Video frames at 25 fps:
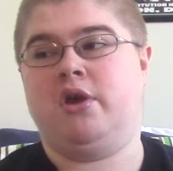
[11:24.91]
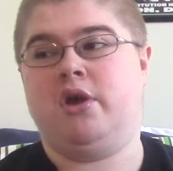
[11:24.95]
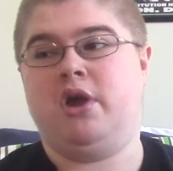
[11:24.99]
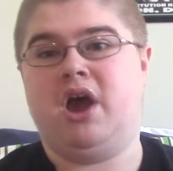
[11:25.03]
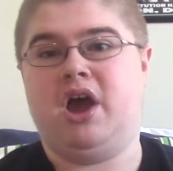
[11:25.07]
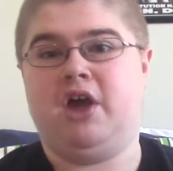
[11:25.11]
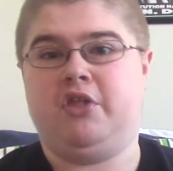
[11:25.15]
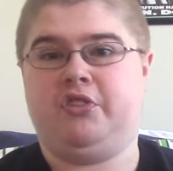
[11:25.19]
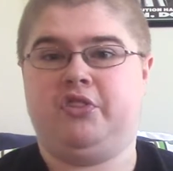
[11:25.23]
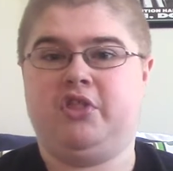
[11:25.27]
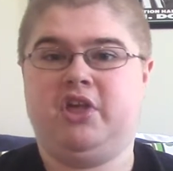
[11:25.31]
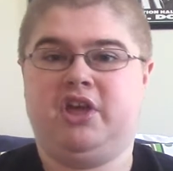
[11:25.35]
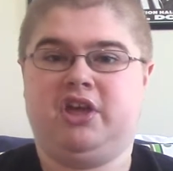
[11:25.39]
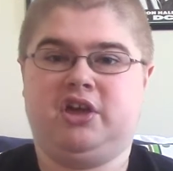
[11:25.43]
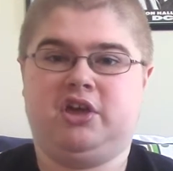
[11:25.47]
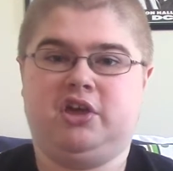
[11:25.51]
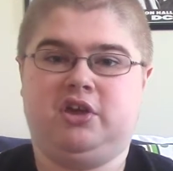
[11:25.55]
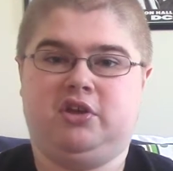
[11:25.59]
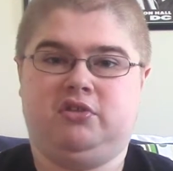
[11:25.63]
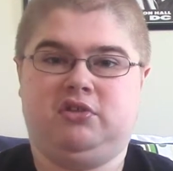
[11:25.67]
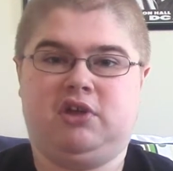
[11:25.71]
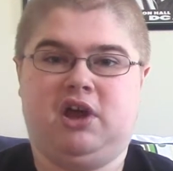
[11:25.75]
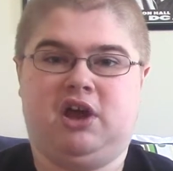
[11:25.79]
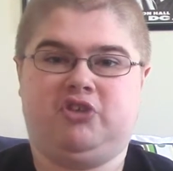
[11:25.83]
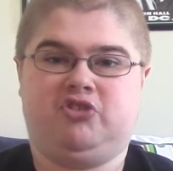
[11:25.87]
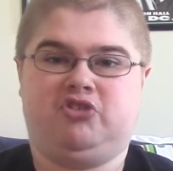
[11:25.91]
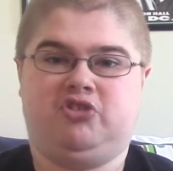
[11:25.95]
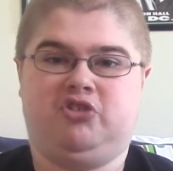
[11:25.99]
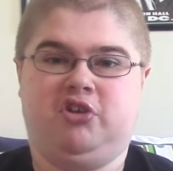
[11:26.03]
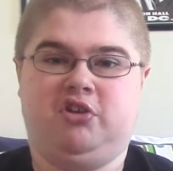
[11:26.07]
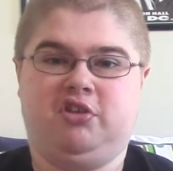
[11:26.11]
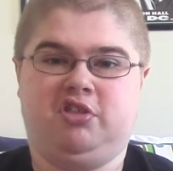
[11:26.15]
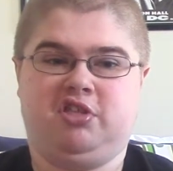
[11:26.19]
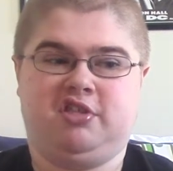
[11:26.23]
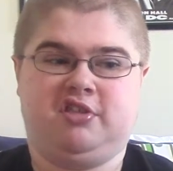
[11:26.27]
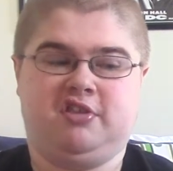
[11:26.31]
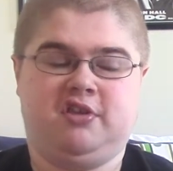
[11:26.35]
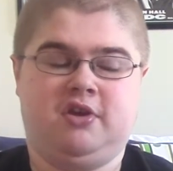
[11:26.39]
I think, not
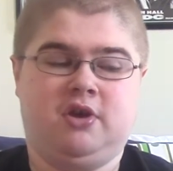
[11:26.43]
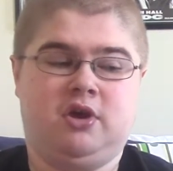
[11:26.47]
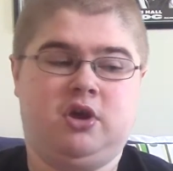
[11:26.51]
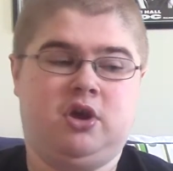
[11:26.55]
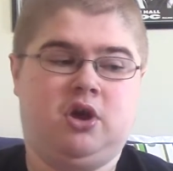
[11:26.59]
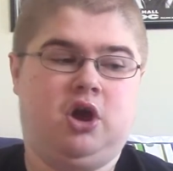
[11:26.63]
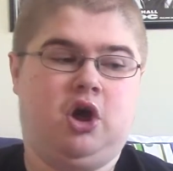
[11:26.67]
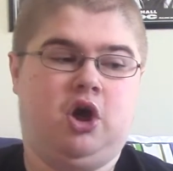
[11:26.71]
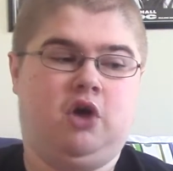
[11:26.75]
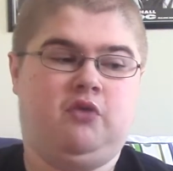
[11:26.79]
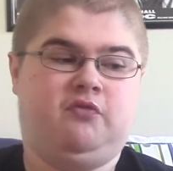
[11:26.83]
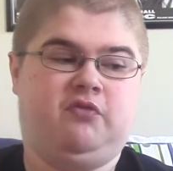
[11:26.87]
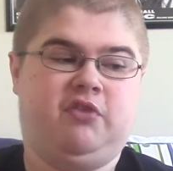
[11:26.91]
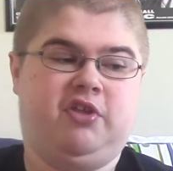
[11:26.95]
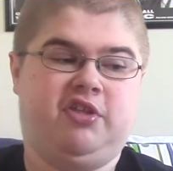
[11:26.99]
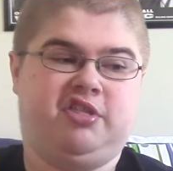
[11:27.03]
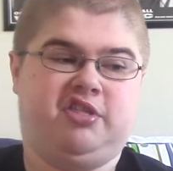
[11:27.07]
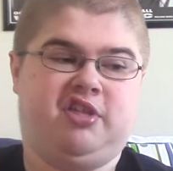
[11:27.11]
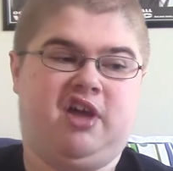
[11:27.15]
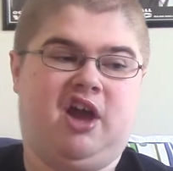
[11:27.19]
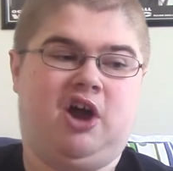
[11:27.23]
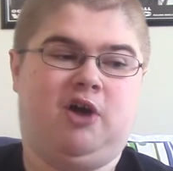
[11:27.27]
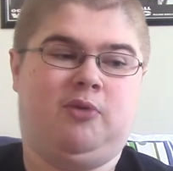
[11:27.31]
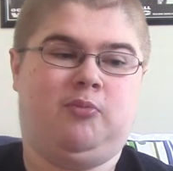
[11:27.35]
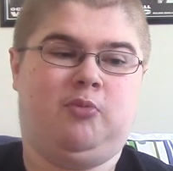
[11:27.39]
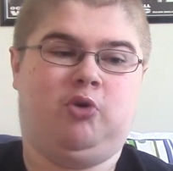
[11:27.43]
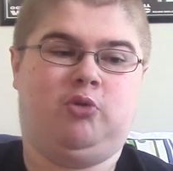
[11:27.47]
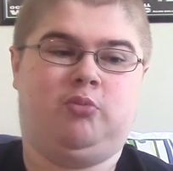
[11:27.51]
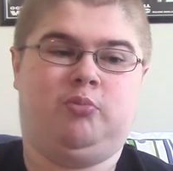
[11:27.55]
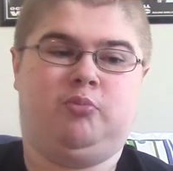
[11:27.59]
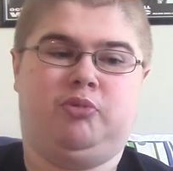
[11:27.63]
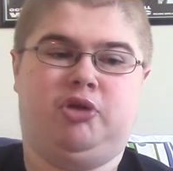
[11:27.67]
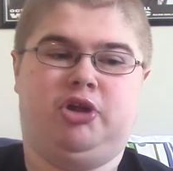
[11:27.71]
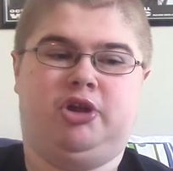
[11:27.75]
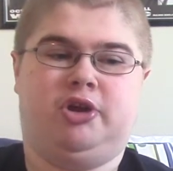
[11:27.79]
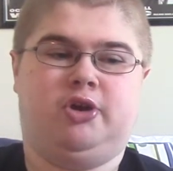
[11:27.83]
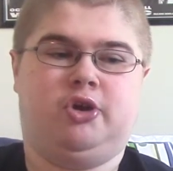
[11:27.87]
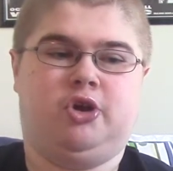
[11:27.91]
just of this album,
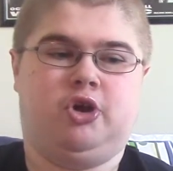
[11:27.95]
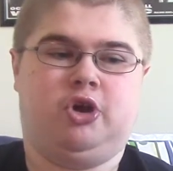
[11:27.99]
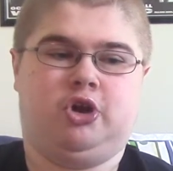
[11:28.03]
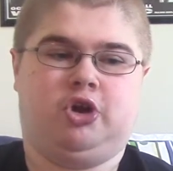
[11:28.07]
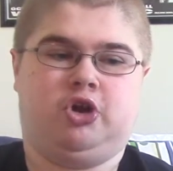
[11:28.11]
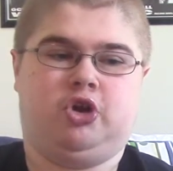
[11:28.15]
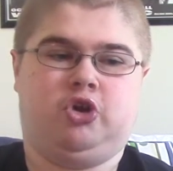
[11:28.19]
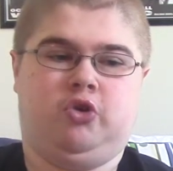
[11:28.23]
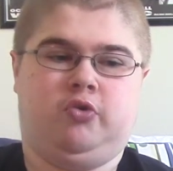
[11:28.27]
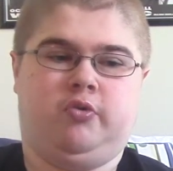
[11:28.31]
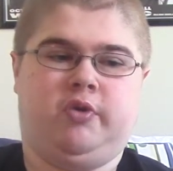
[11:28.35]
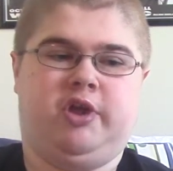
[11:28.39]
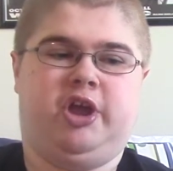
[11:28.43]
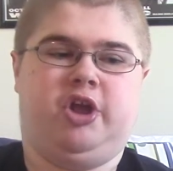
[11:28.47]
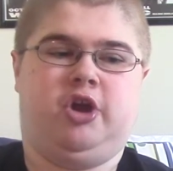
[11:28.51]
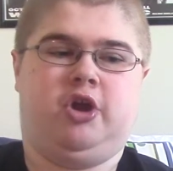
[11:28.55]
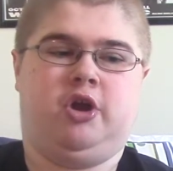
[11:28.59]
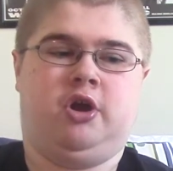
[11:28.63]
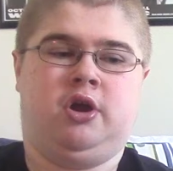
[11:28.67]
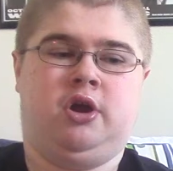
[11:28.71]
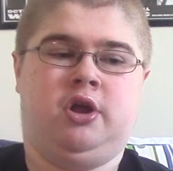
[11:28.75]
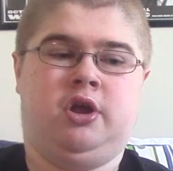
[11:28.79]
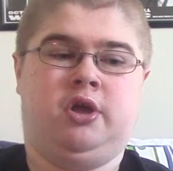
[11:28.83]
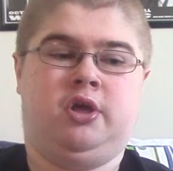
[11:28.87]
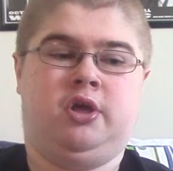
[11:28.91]
but her career.